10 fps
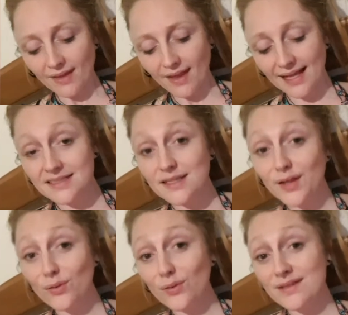And I
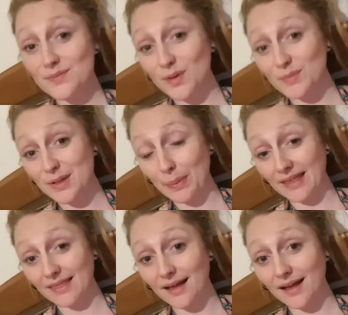thought this might be
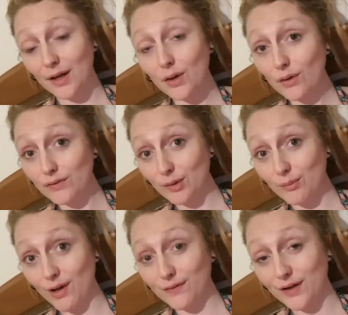something that a lot of you
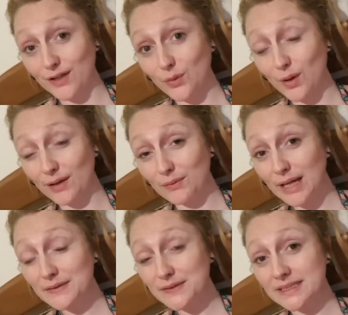might find quite
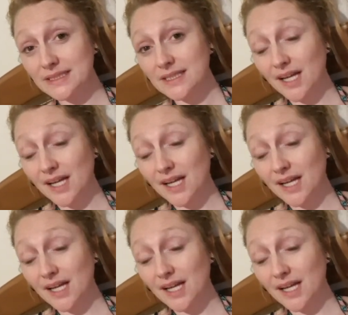relevant.